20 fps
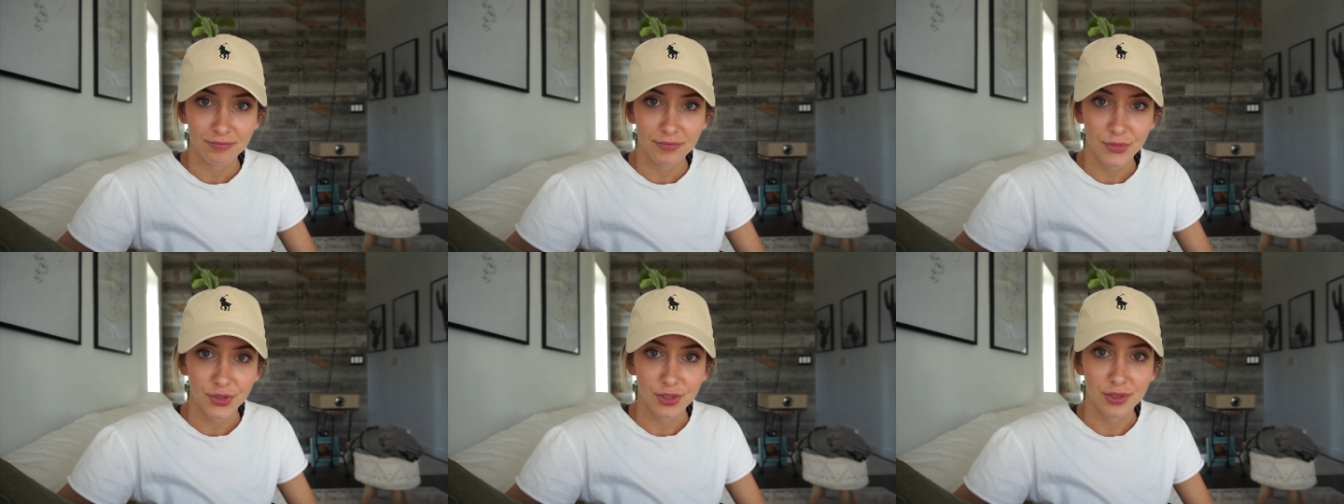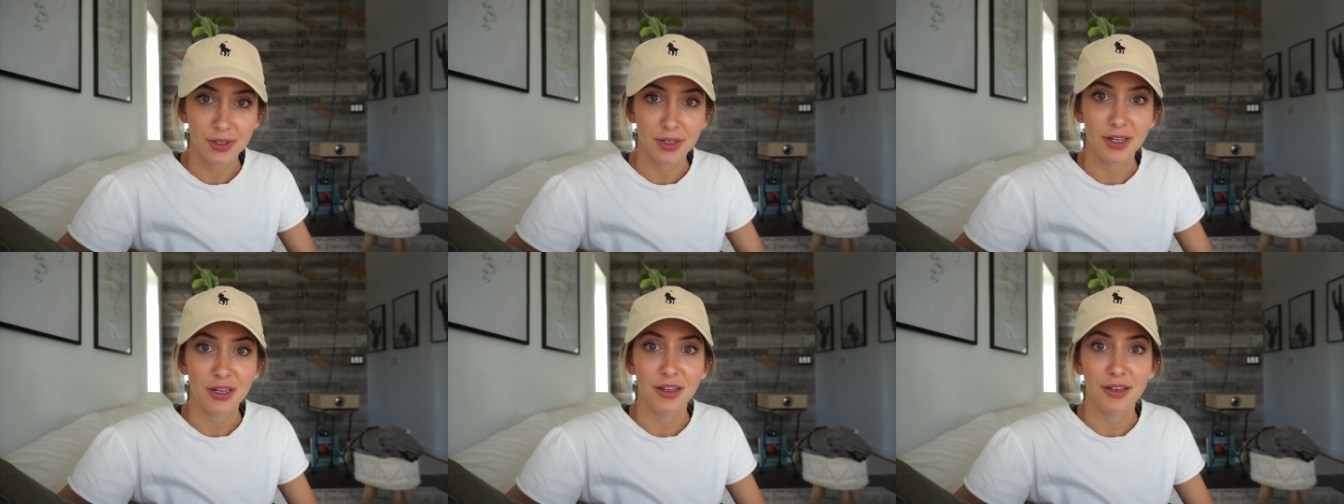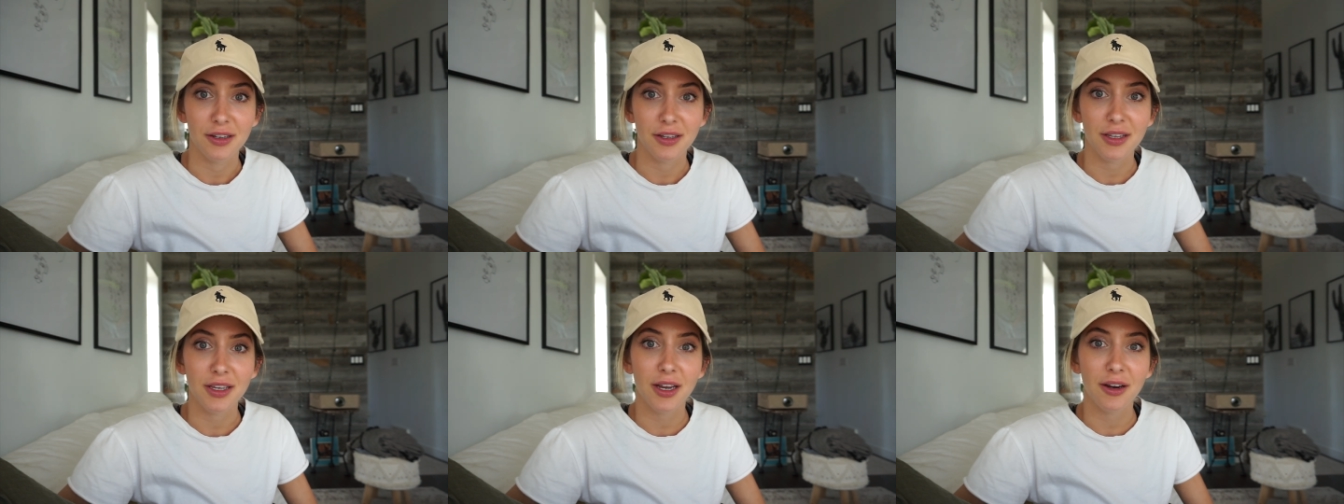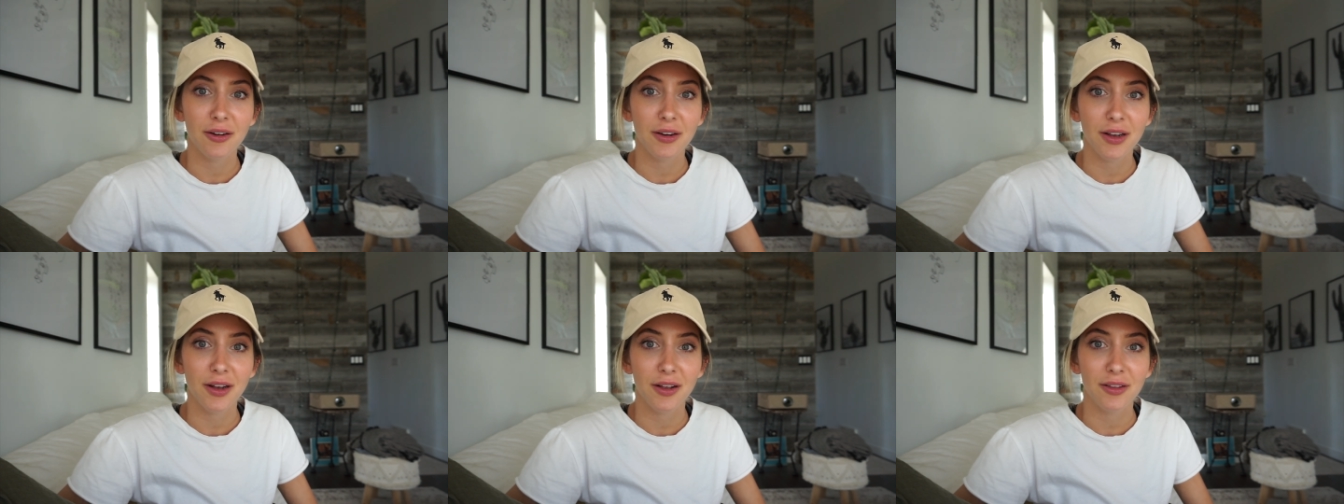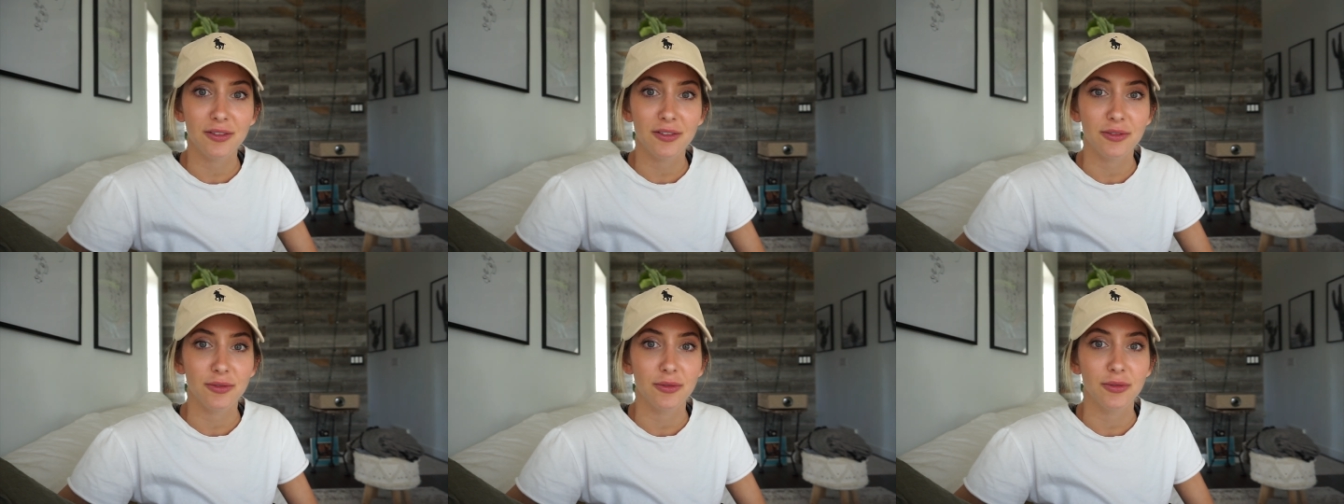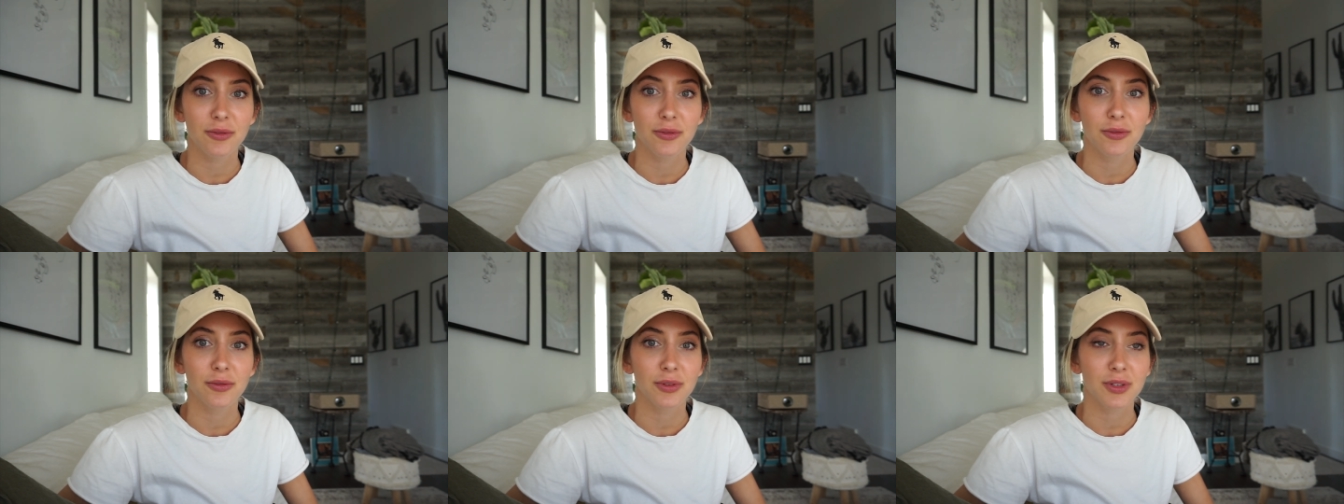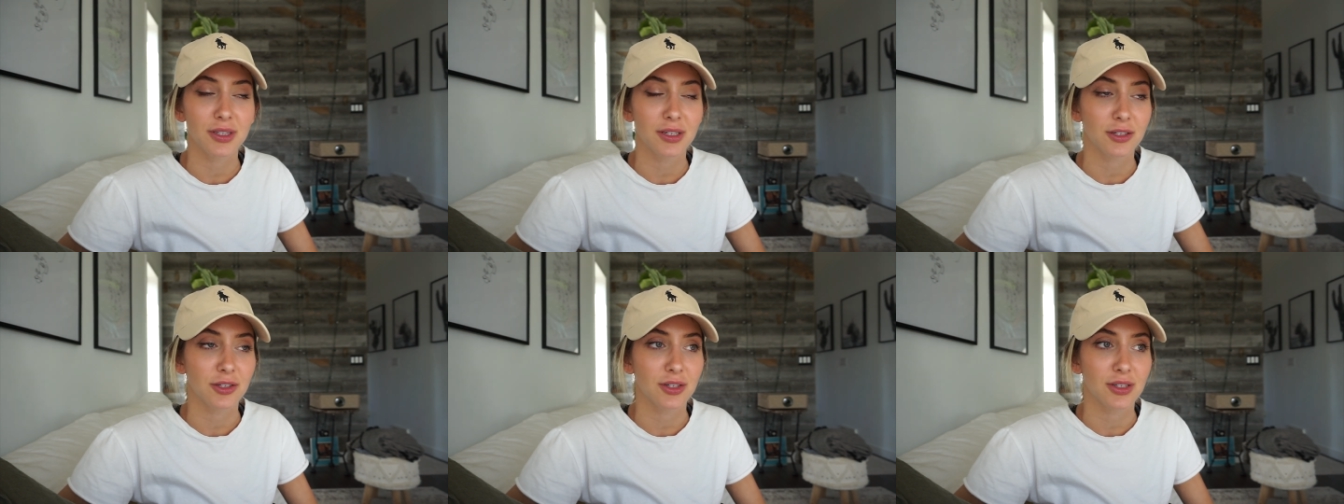Just gonna carry on through
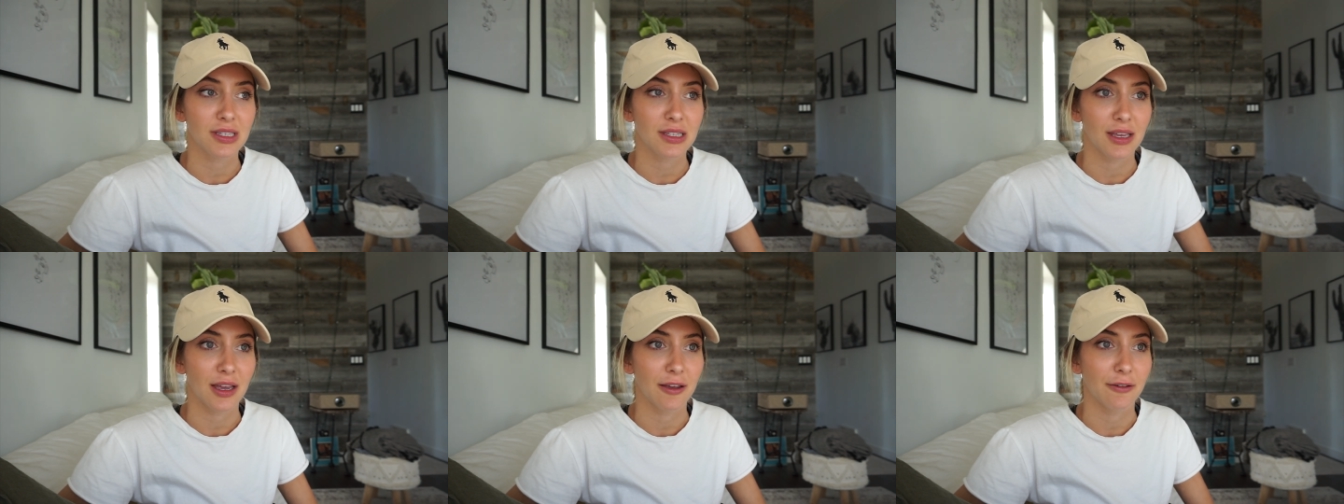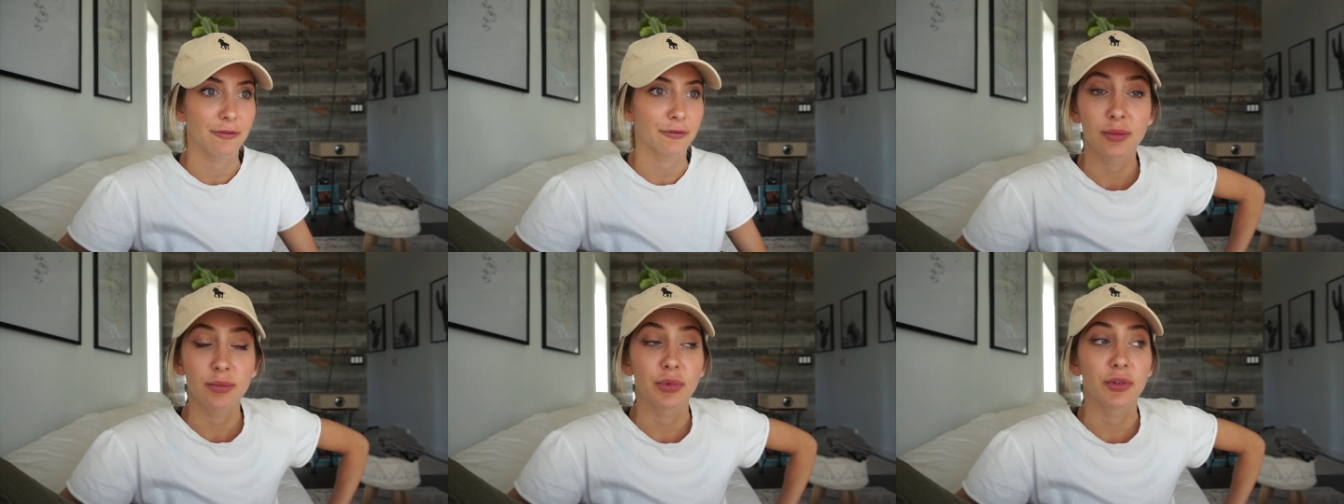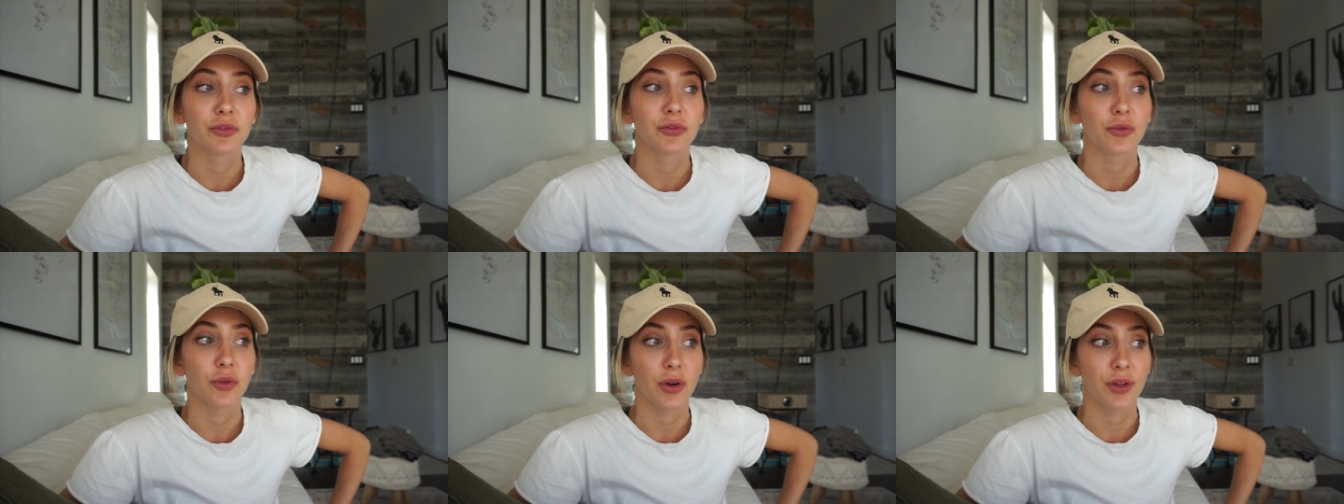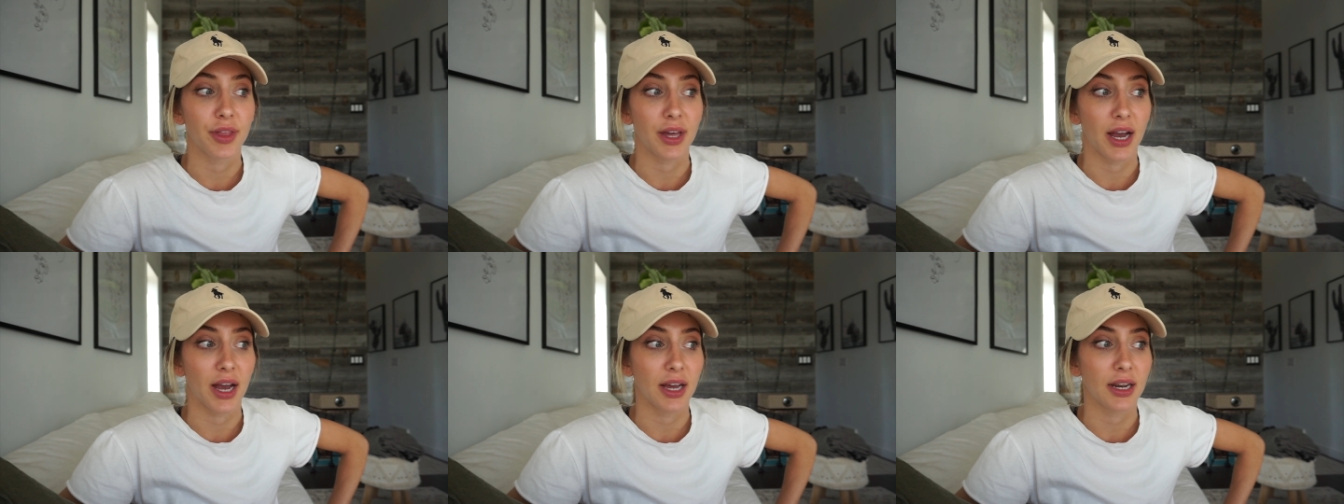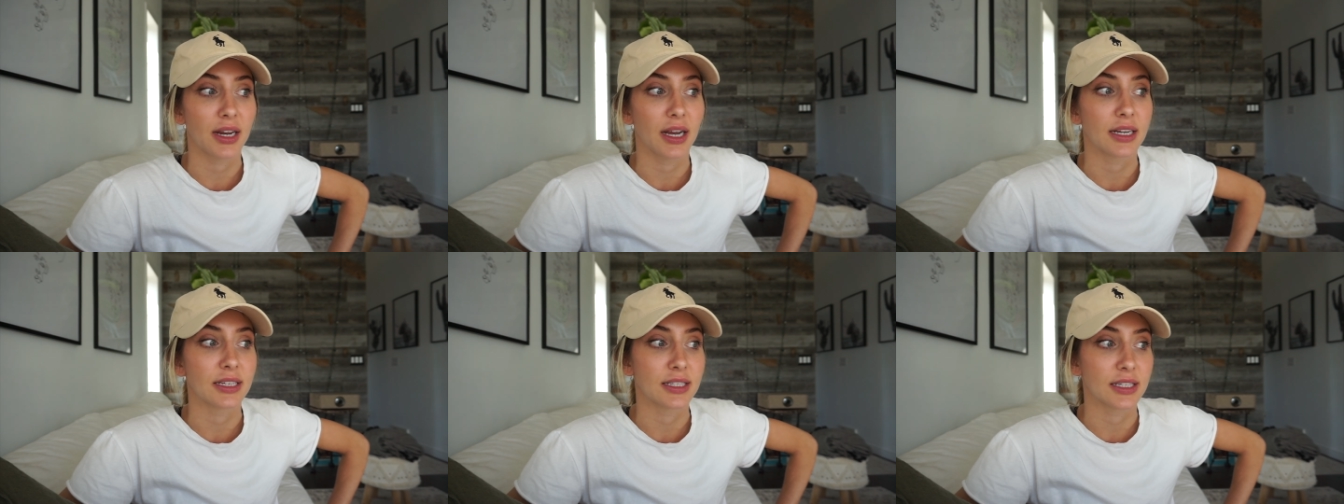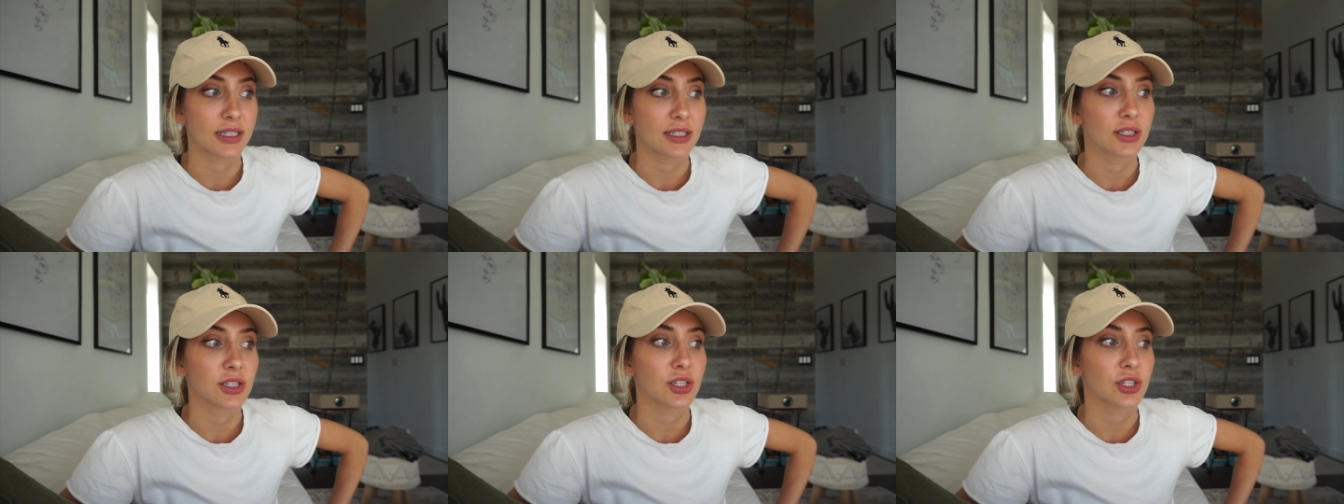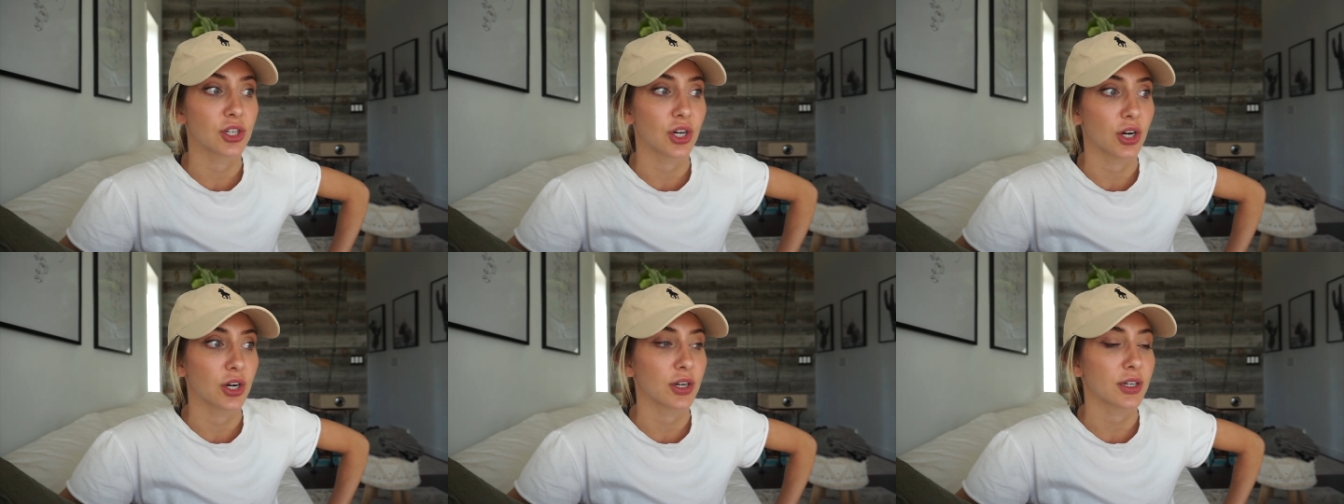such as life. Before that, I did
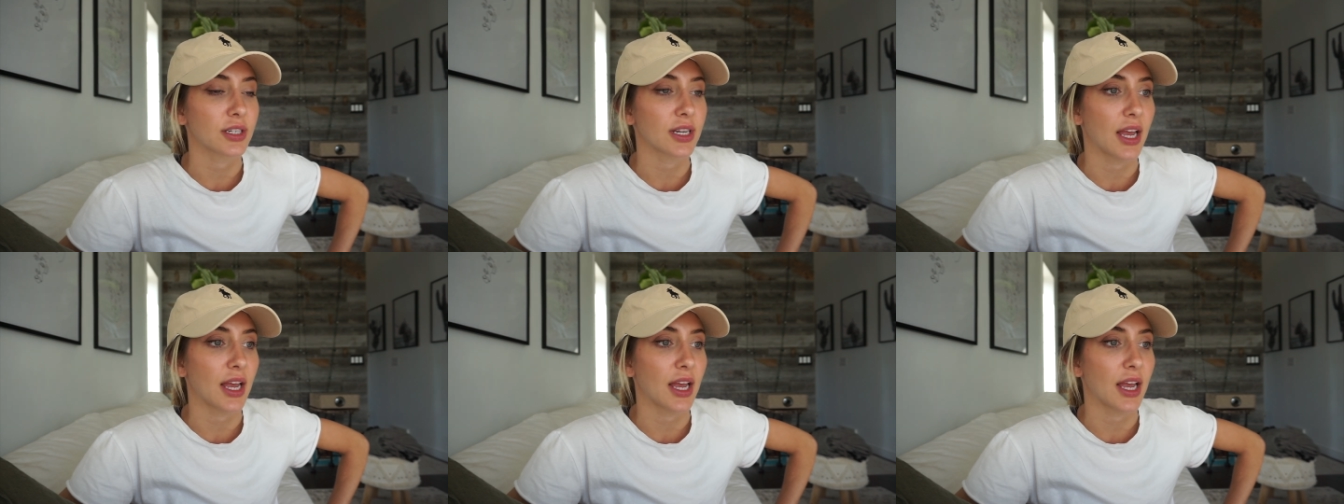start